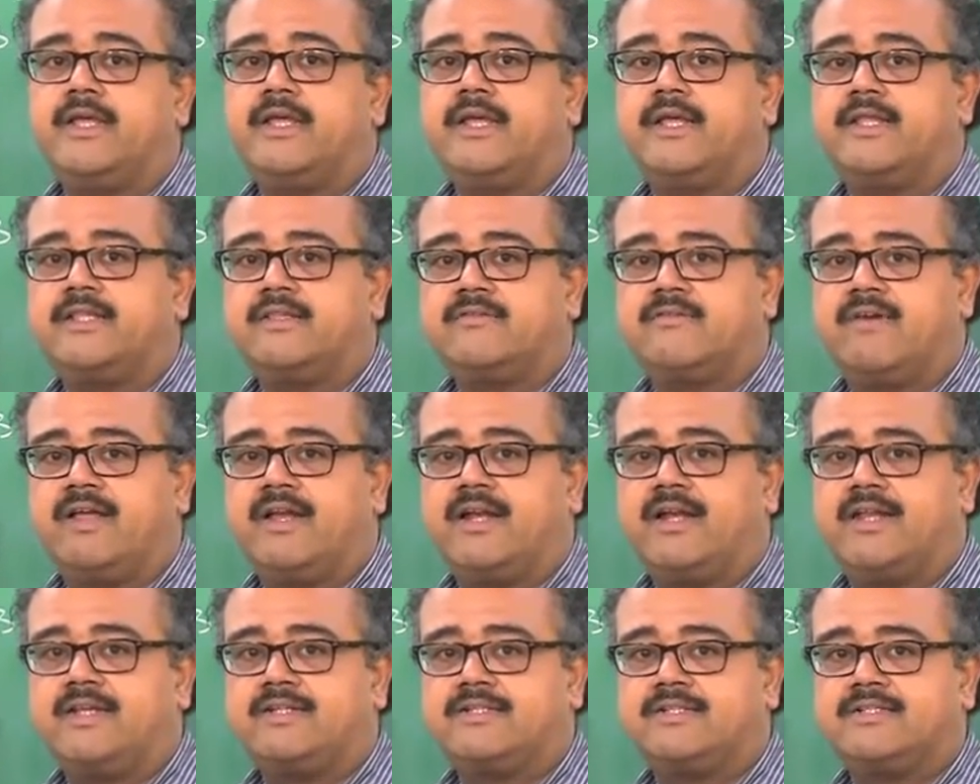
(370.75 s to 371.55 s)
in the
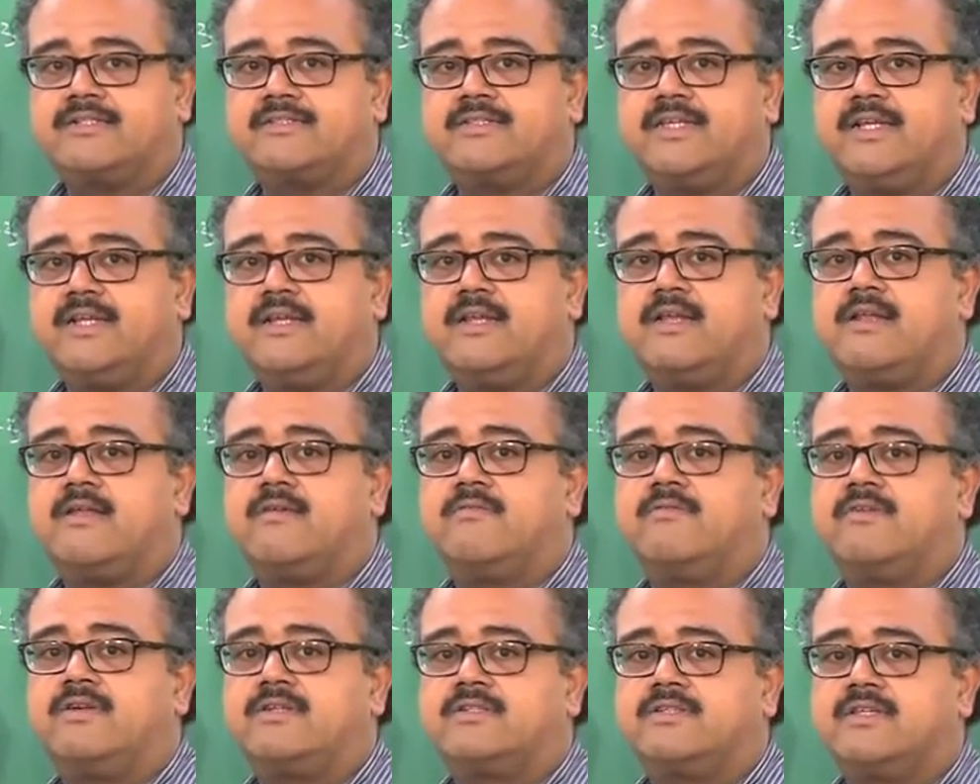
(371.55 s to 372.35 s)
validation set
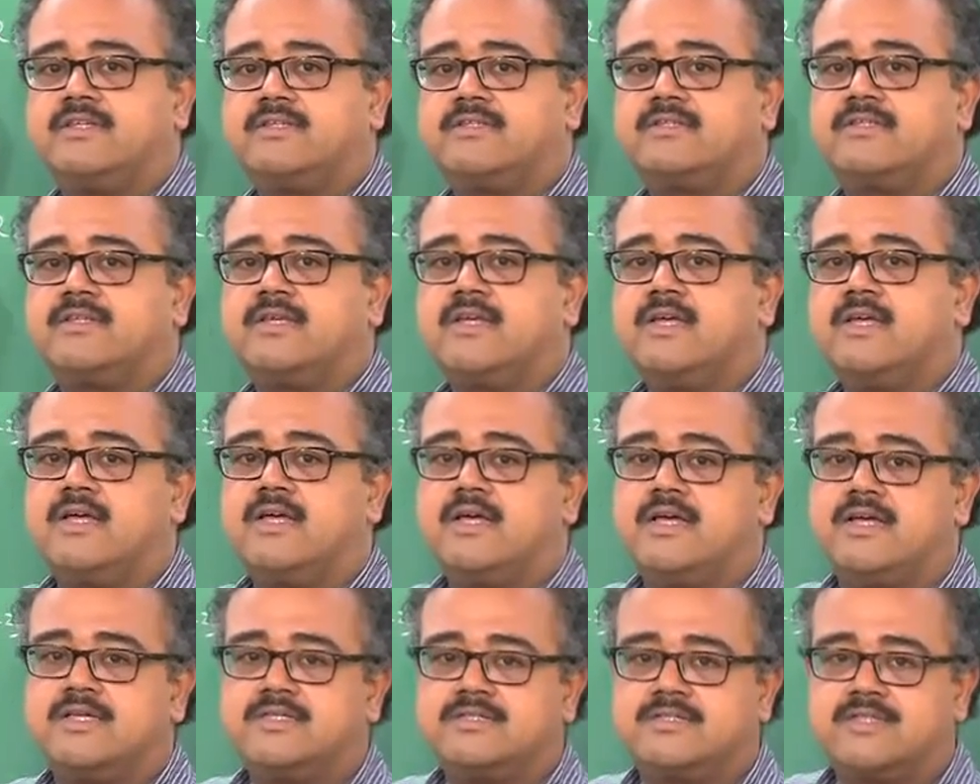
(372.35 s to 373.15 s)
versus
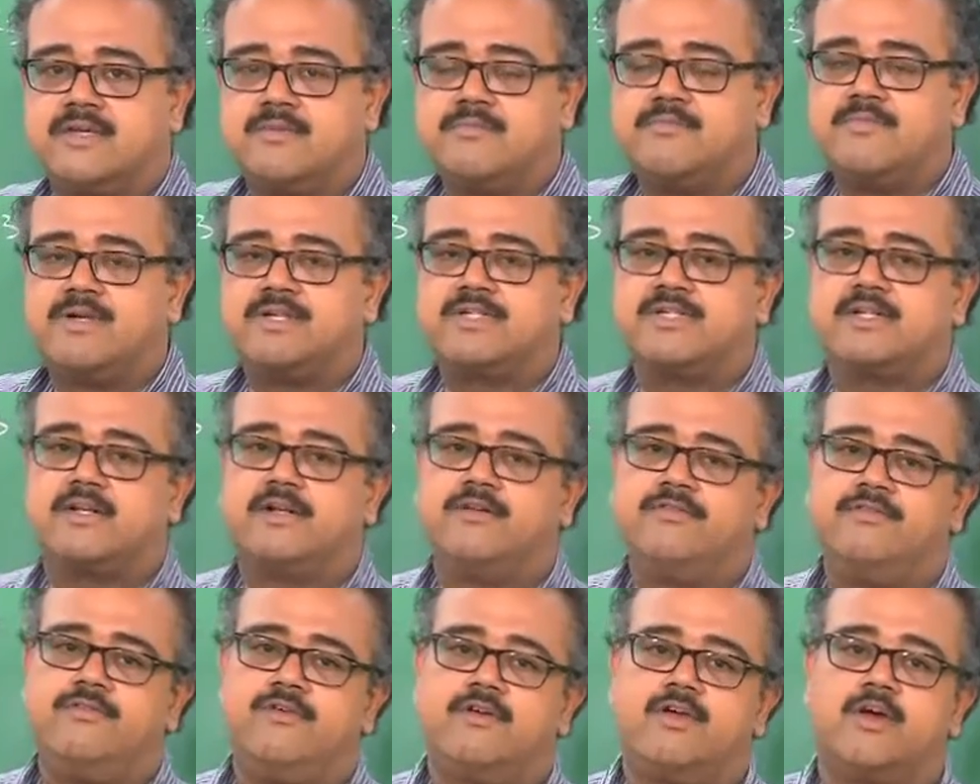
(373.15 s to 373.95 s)
some measure
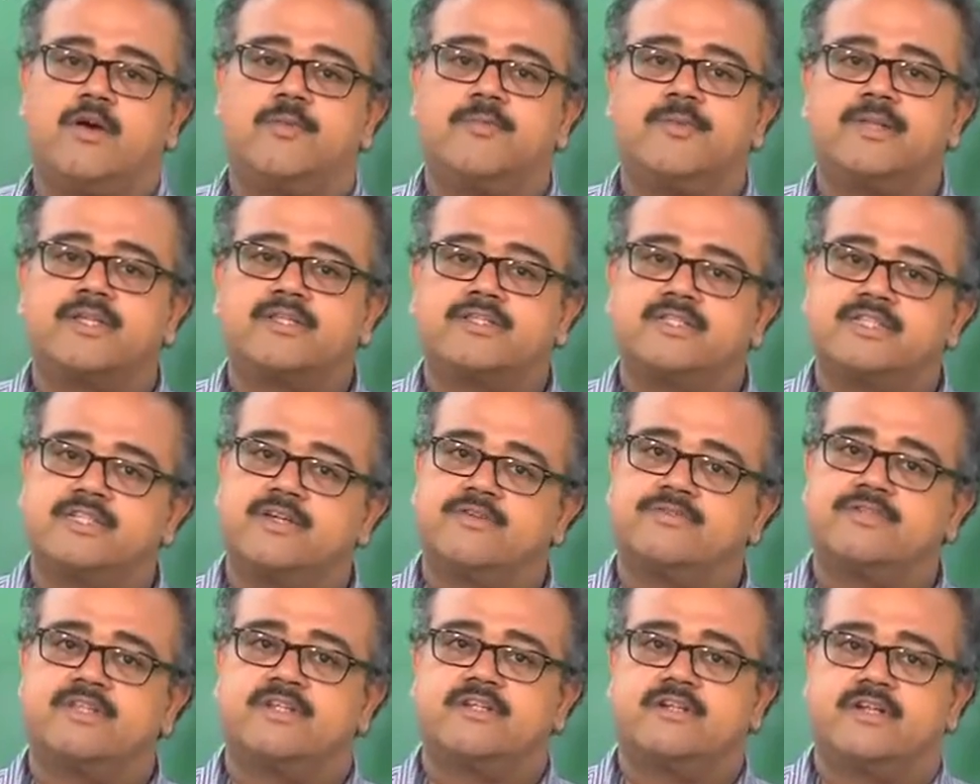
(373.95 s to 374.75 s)
of complexity
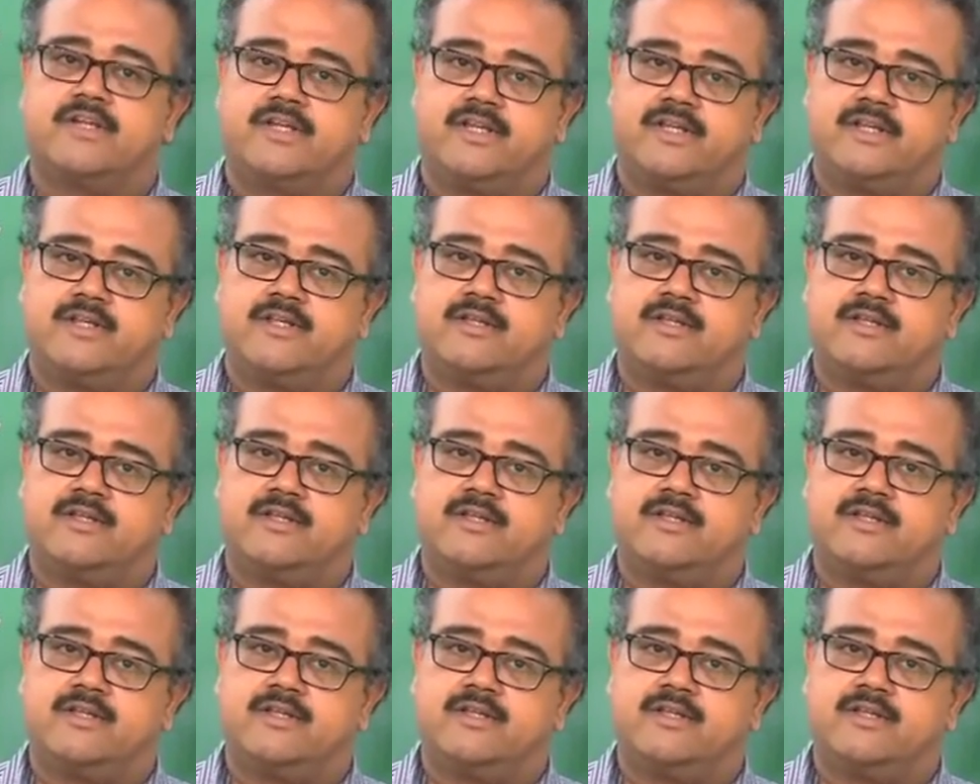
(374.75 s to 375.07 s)
of the tree.